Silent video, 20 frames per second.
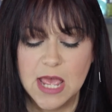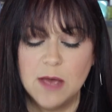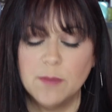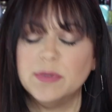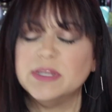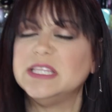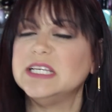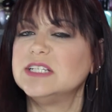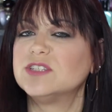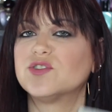
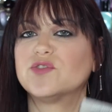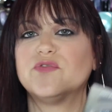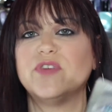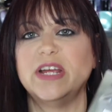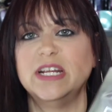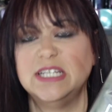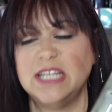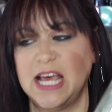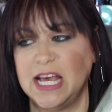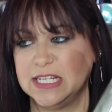But these are
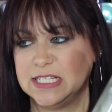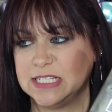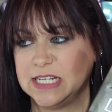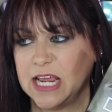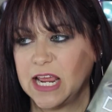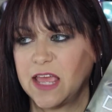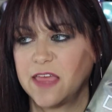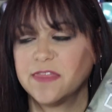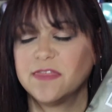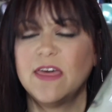
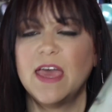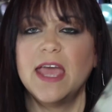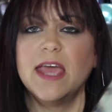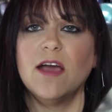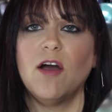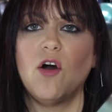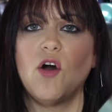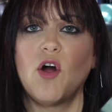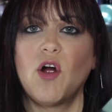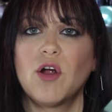fantastic. They
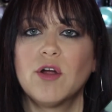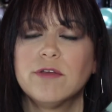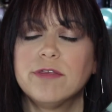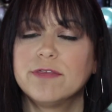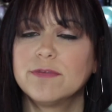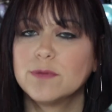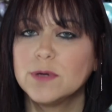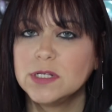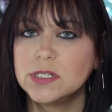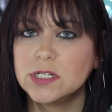are
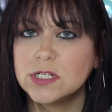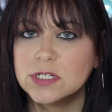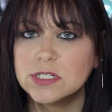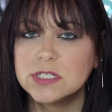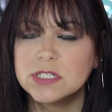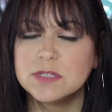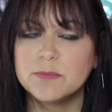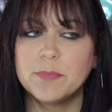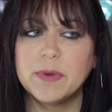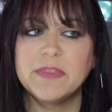
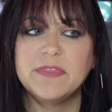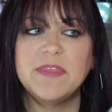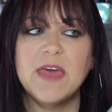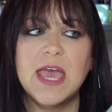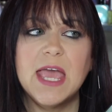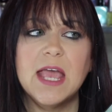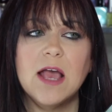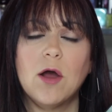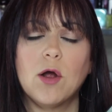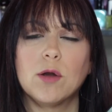thrillers, but
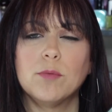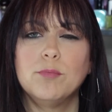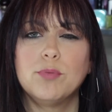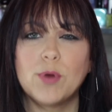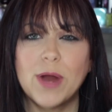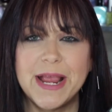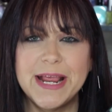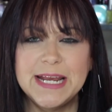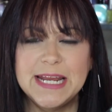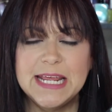they are
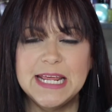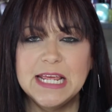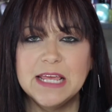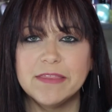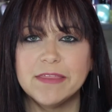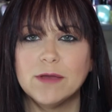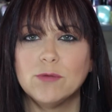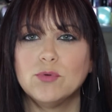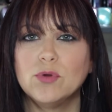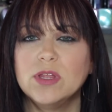brainy.
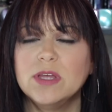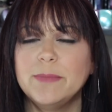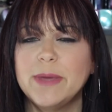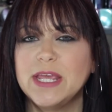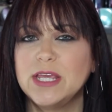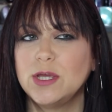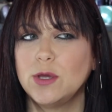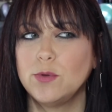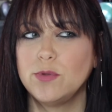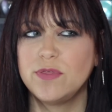They really
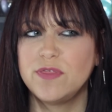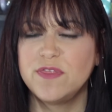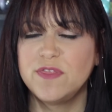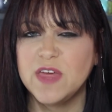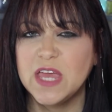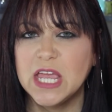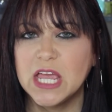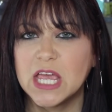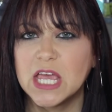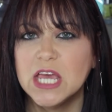make you
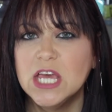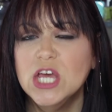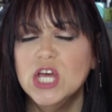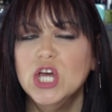think.